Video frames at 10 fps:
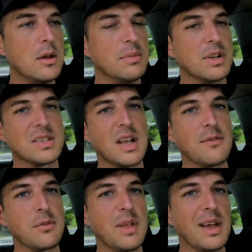But
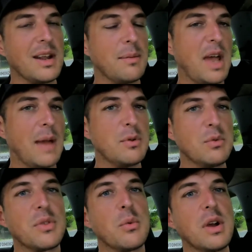aside from that, I'm happy
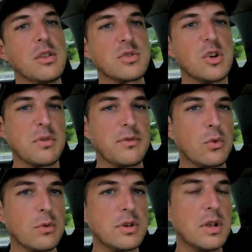with the way the truck
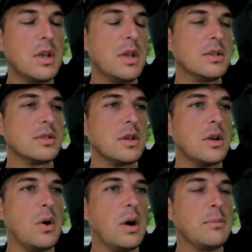performed.
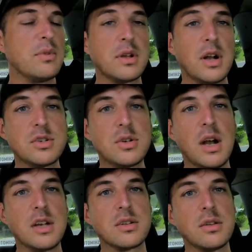So I'm going to cut you
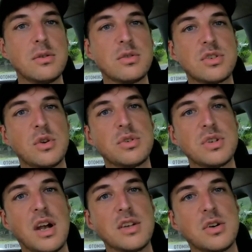guys loose. Do what
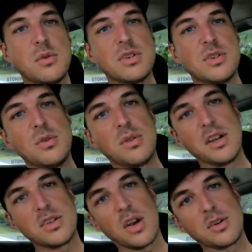you guys always do.
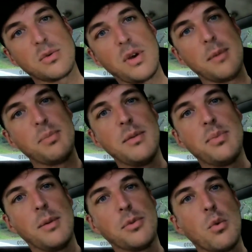Like, share, subscribe,
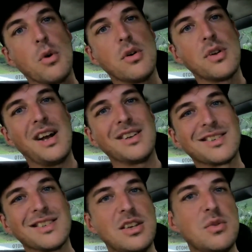P-Pump the world. I'll
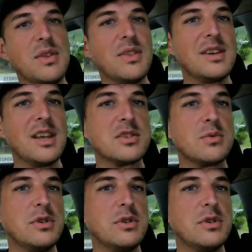see you in the next